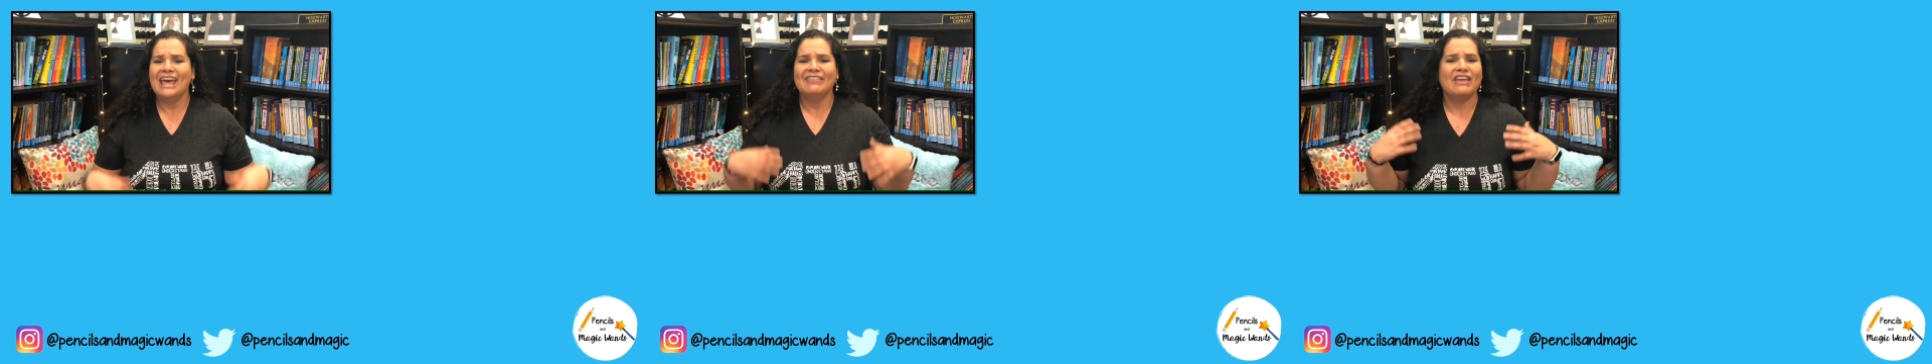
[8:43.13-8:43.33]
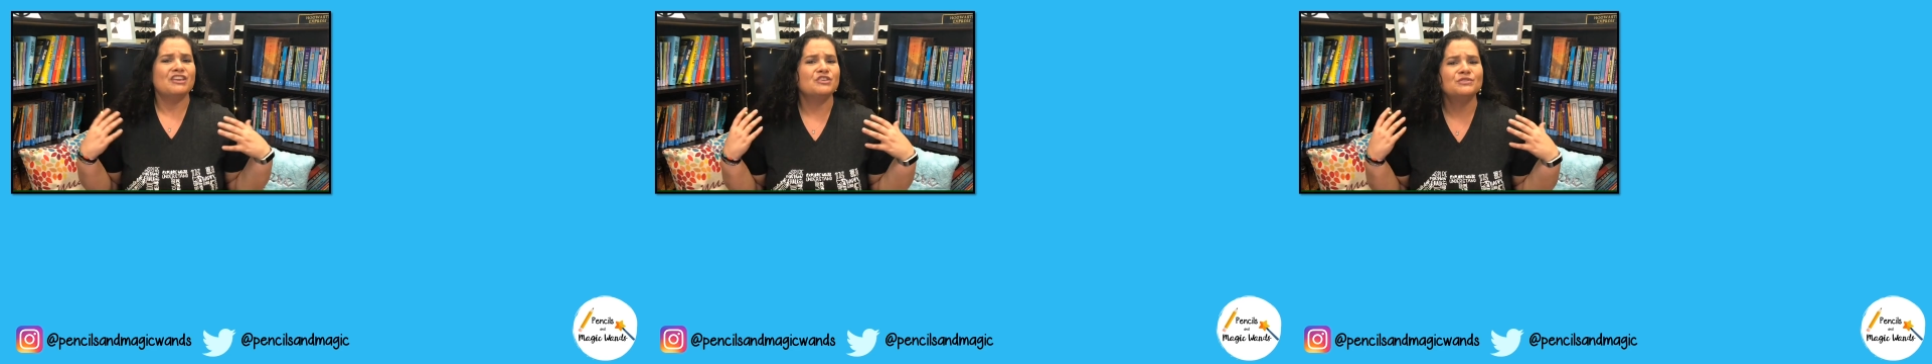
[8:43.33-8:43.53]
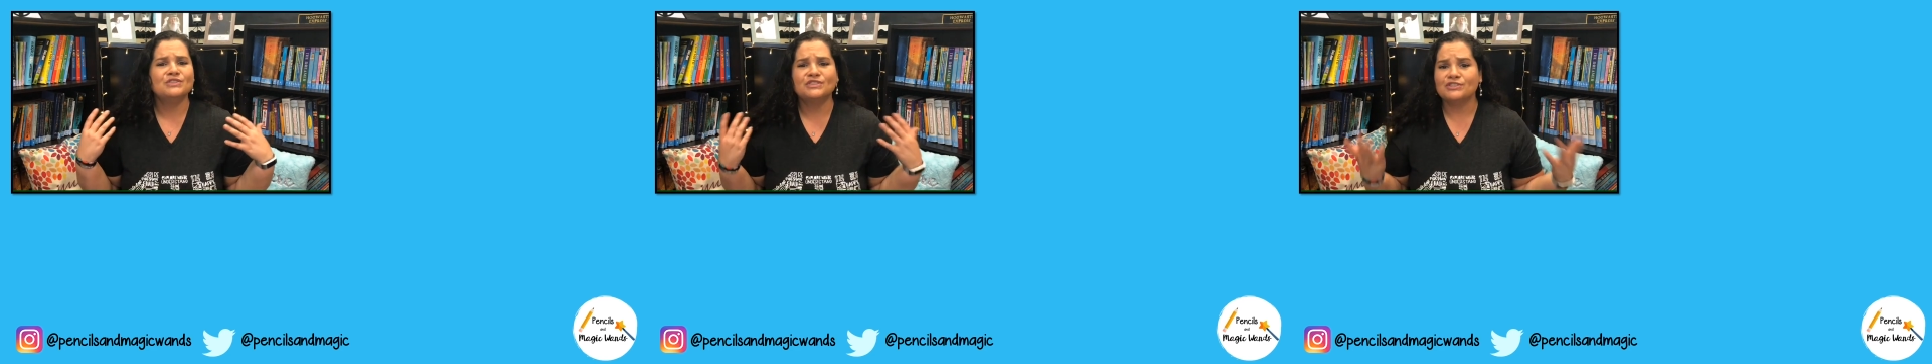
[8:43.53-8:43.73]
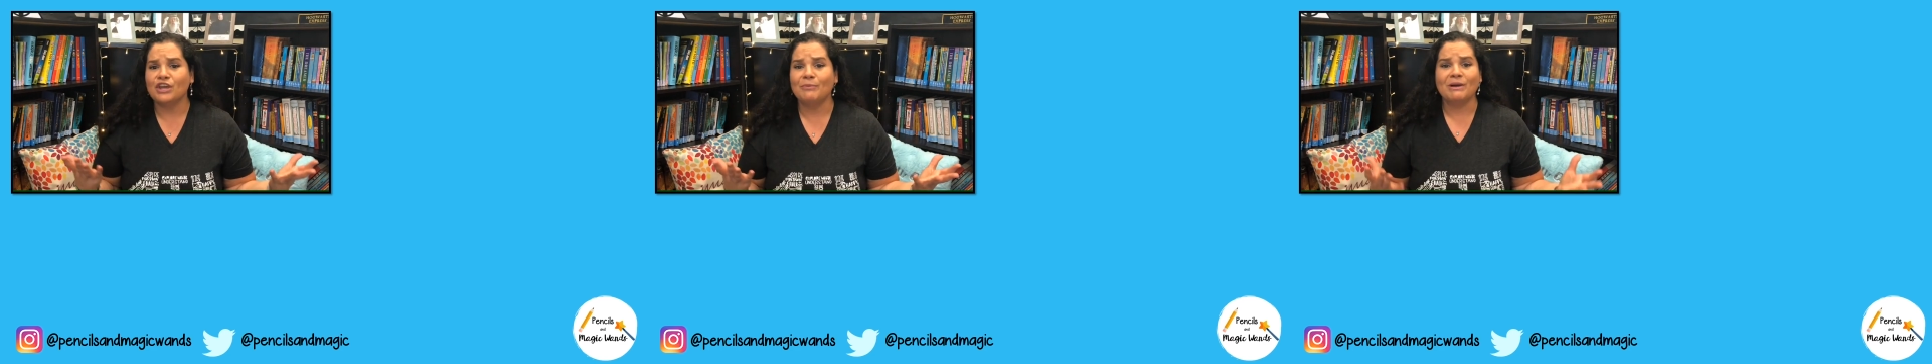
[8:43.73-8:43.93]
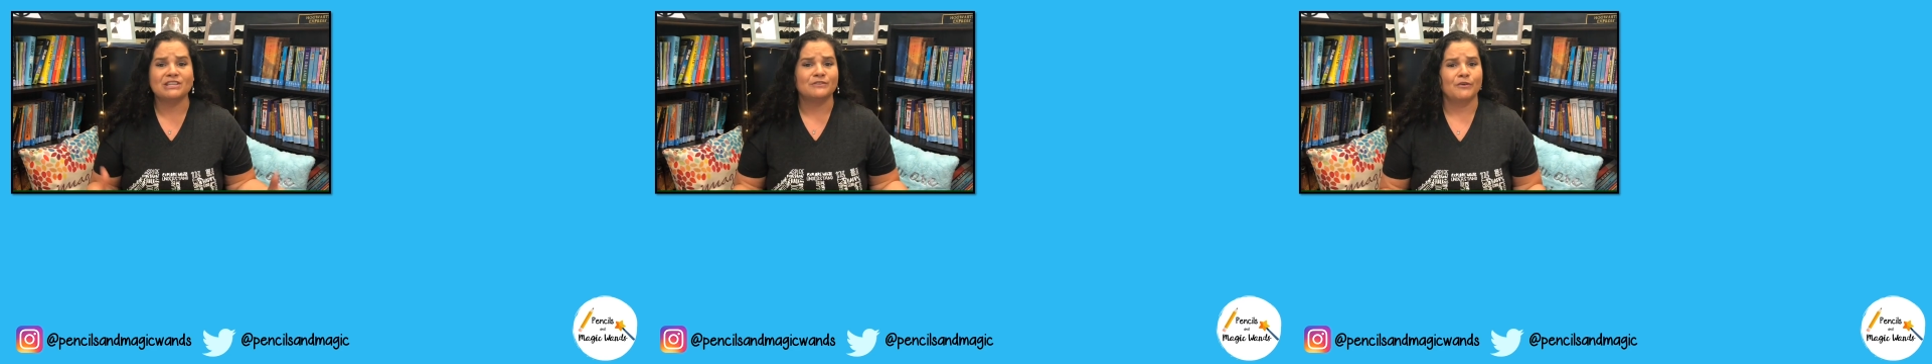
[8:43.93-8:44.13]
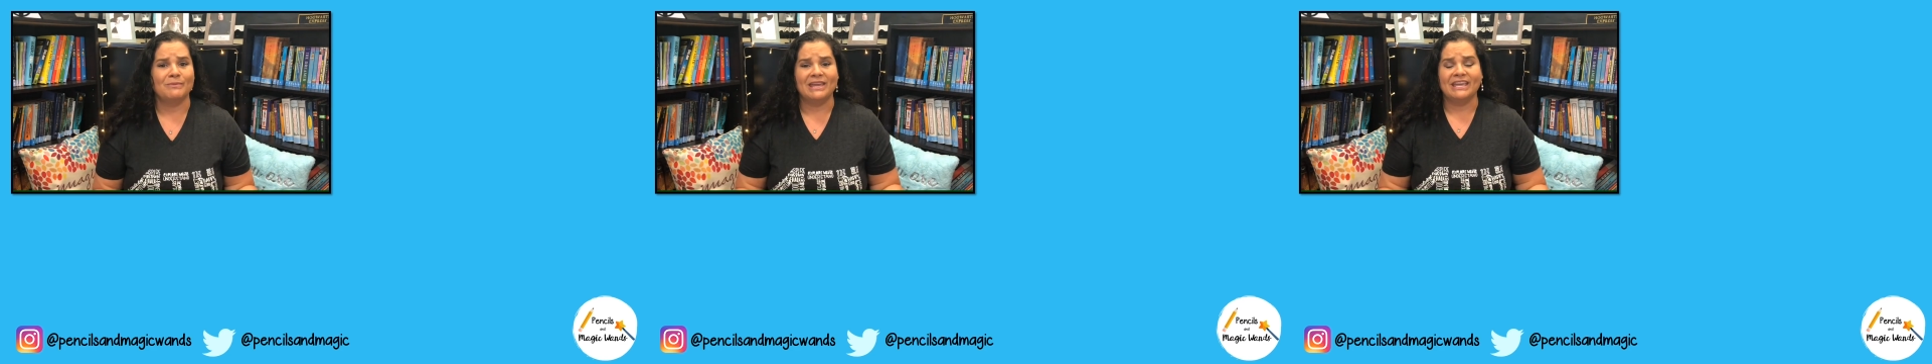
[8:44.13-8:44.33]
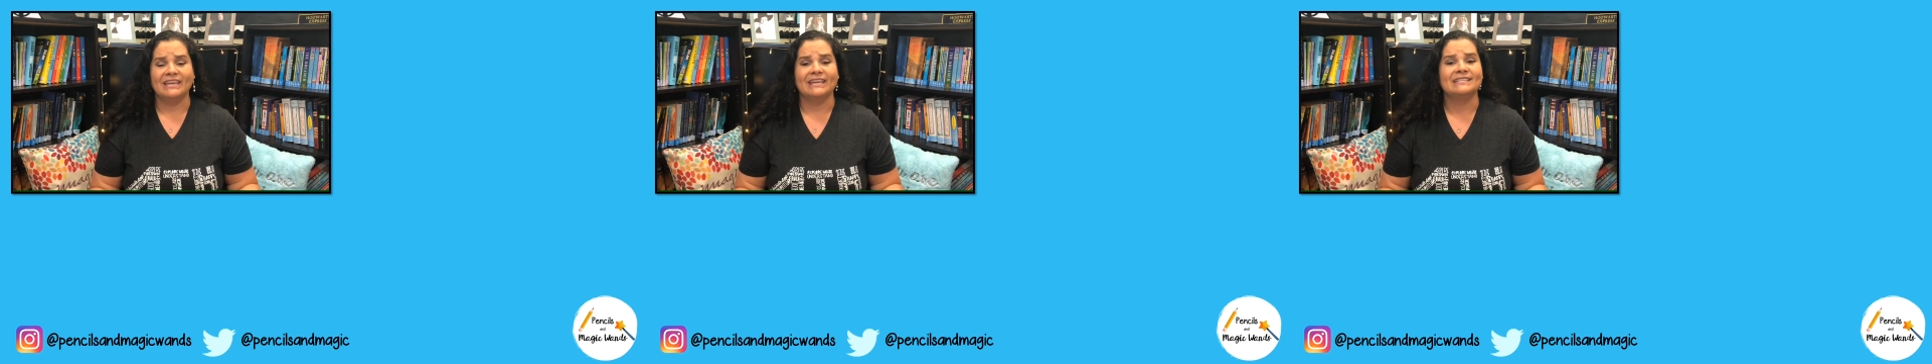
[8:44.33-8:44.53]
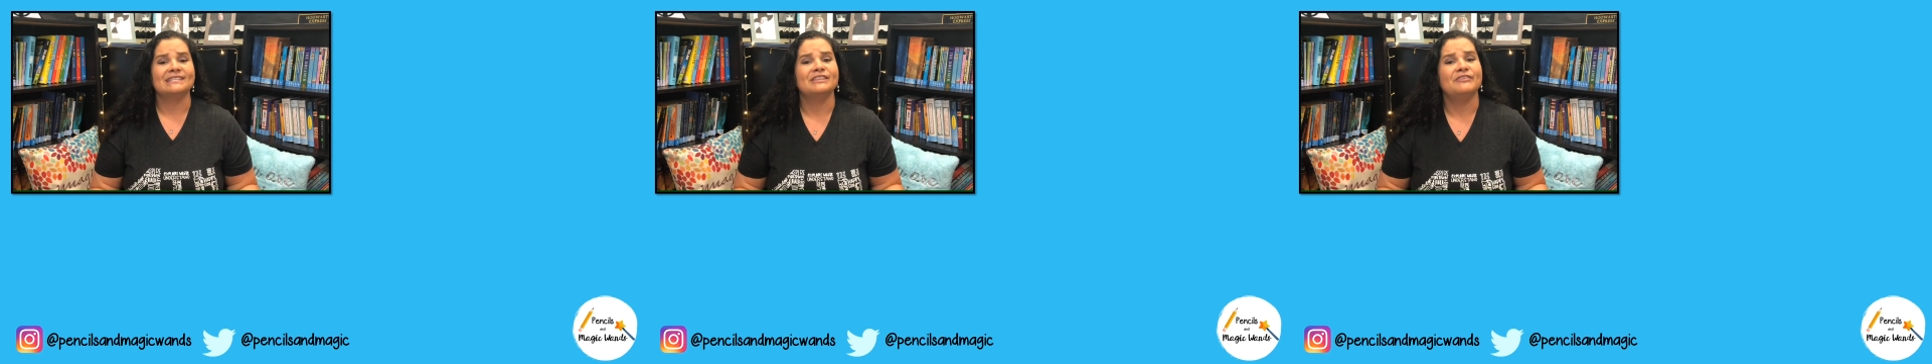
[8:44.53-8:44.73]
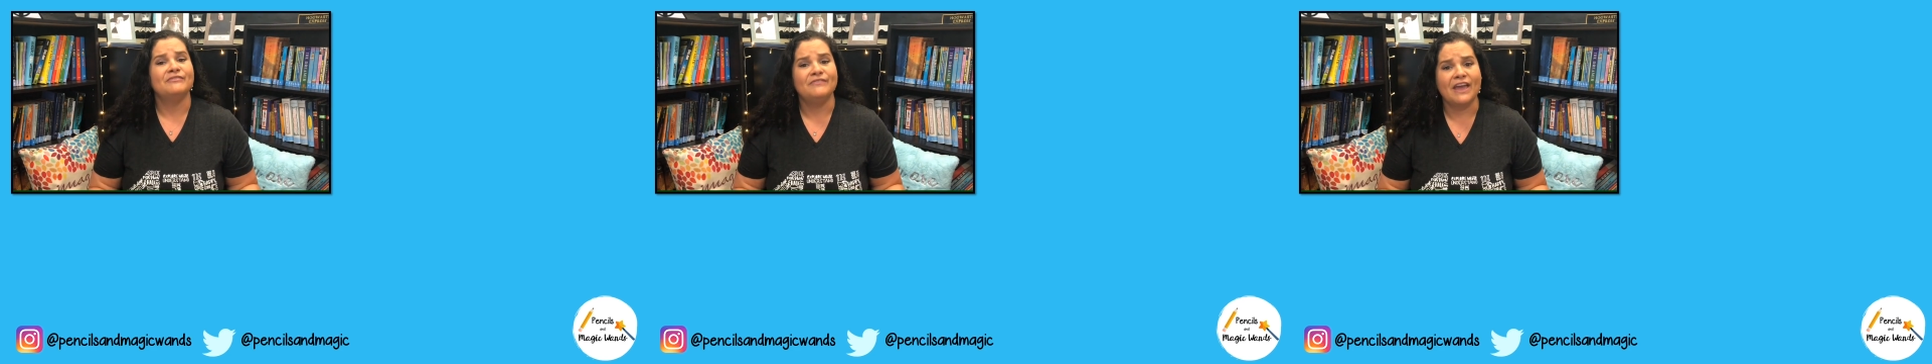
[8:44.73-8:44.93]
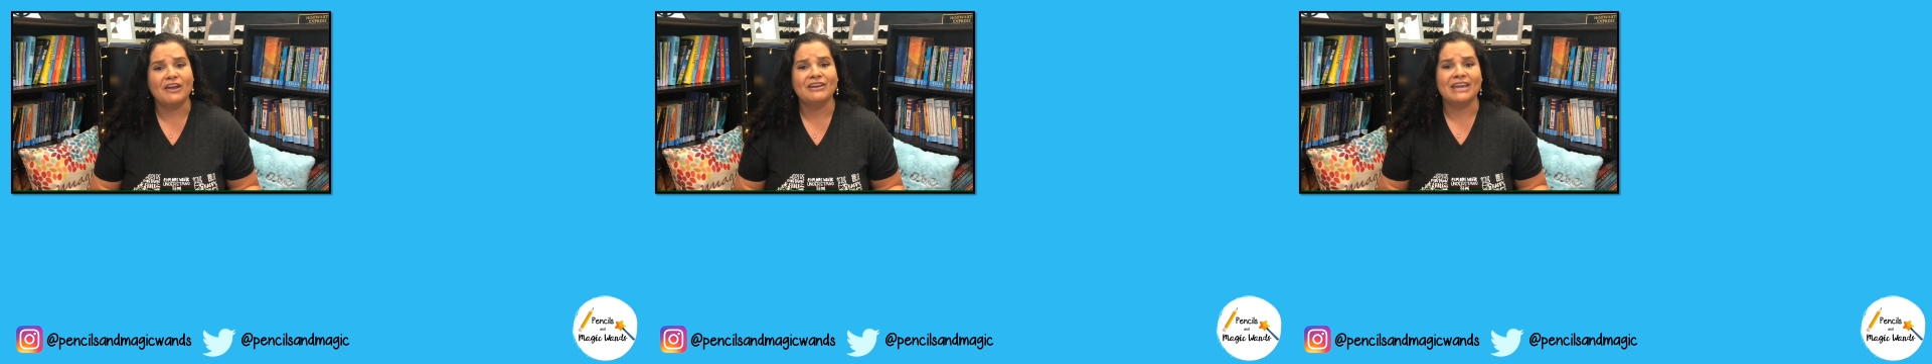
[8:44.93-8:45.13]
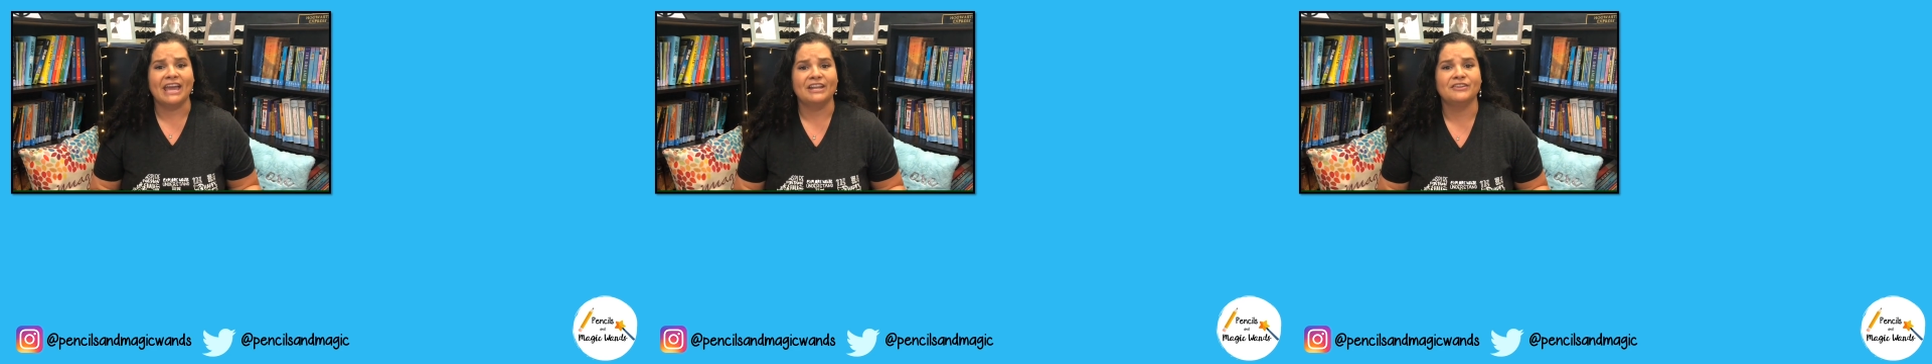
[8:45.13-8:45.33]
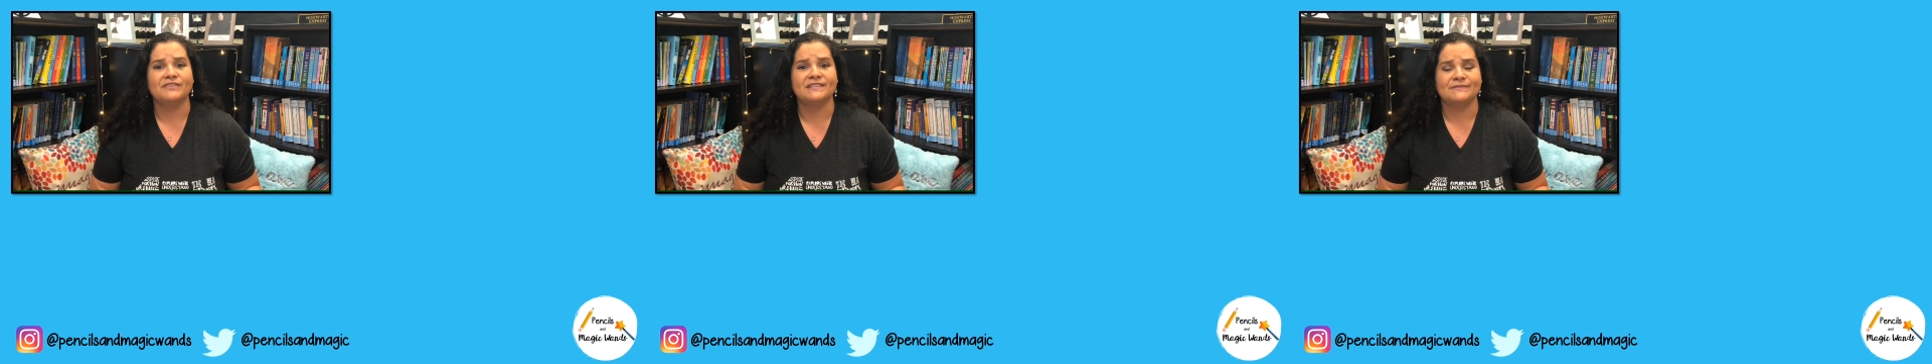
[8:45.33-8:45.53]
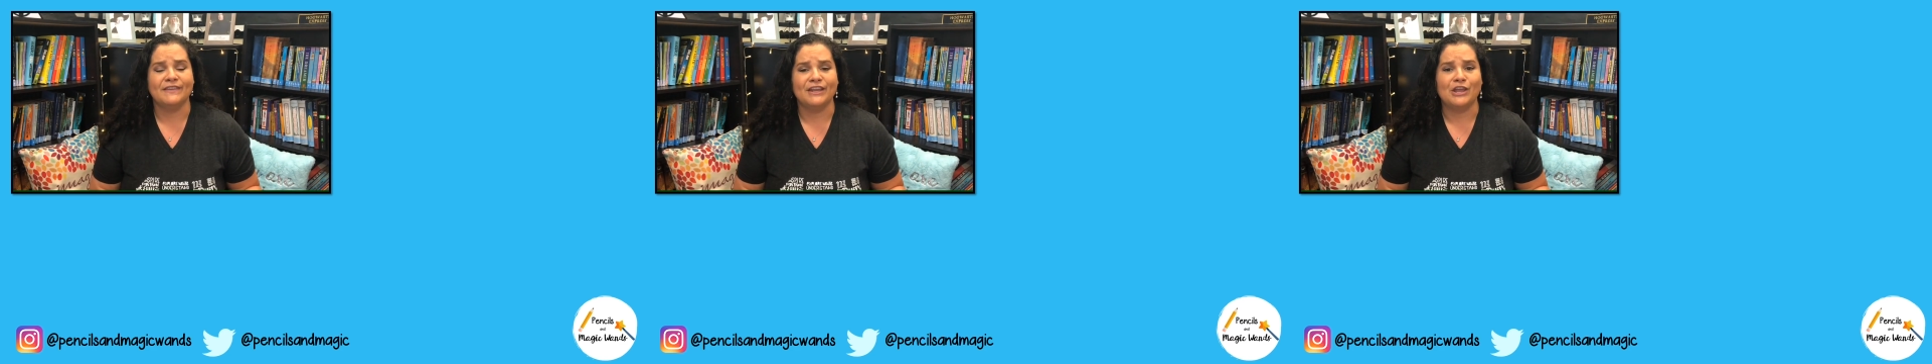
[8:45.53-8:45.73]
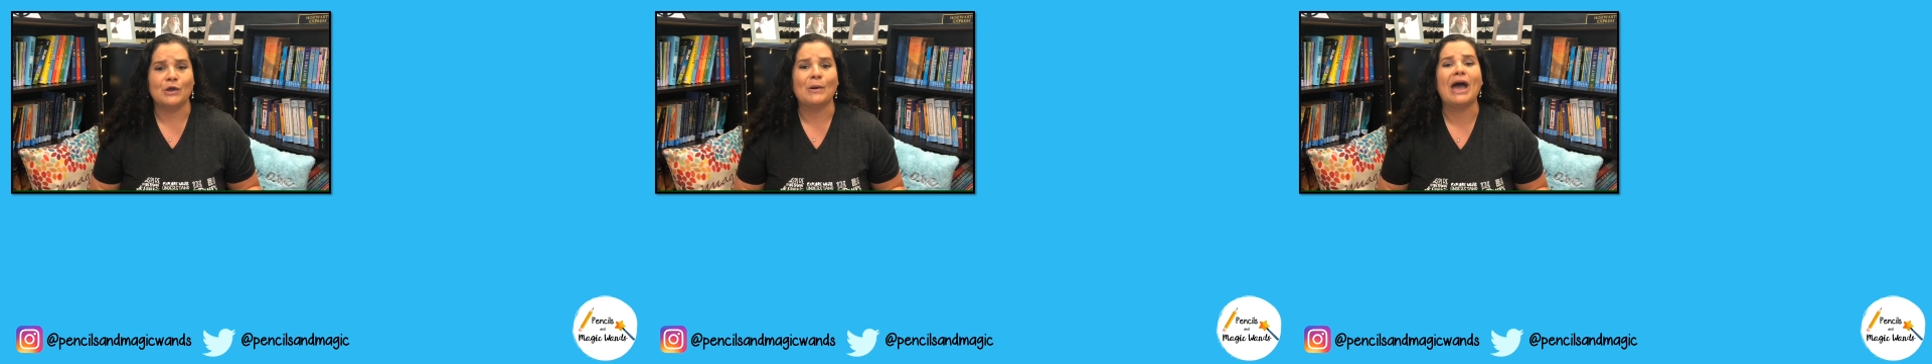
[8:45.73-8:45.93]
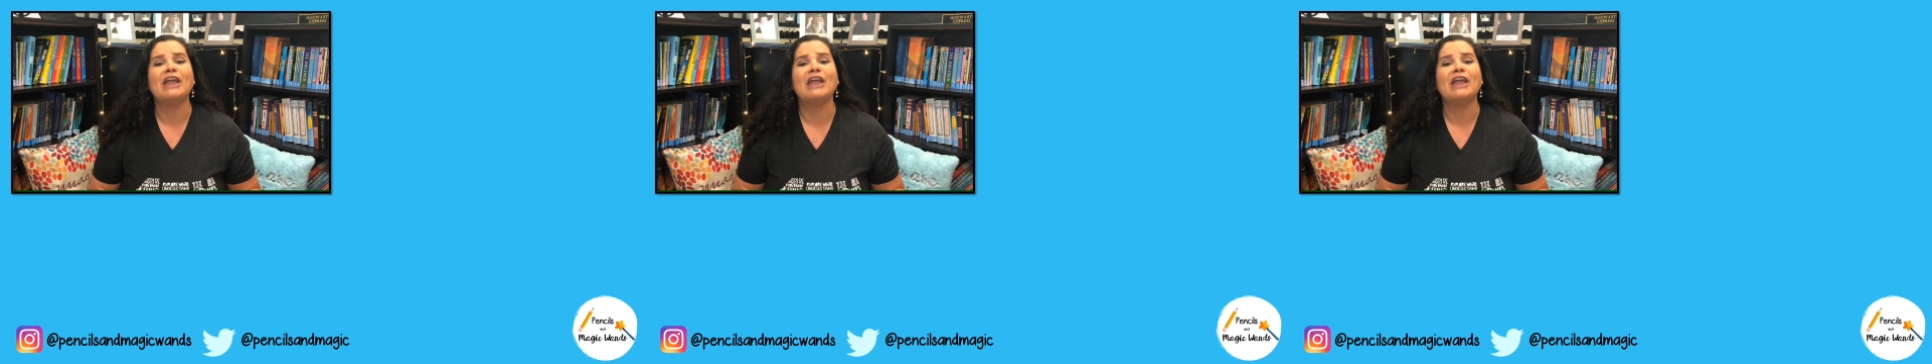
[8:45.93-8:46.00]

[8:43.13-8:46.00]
Thank you so much for making it to the very end of this video